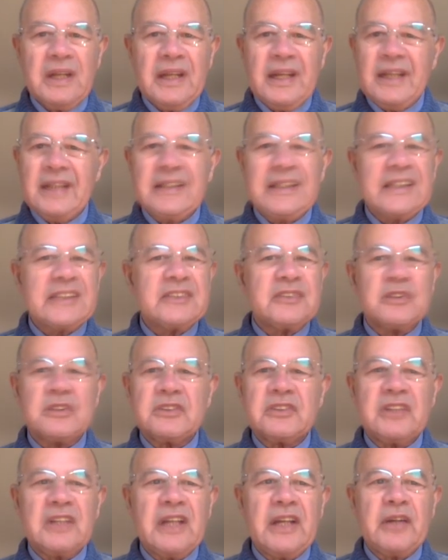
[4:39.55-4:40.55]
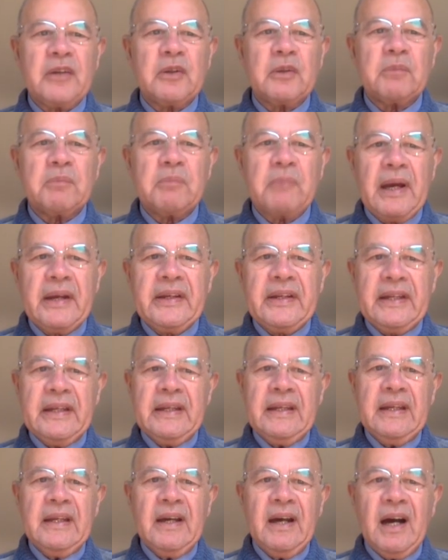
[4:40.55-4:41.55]
He does not rely on money,
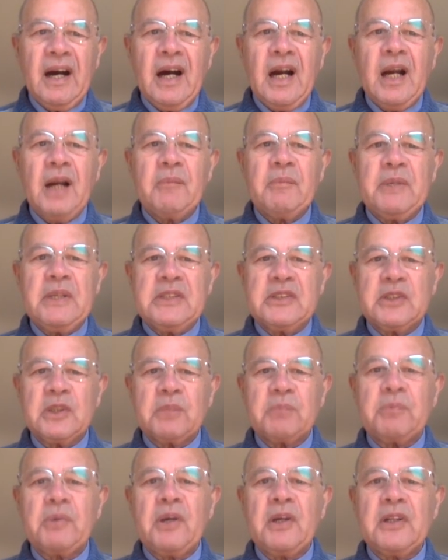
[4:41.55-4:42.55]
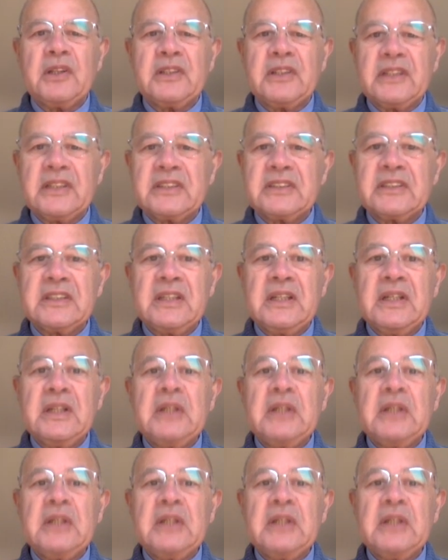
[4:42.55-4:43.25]
armies, or politics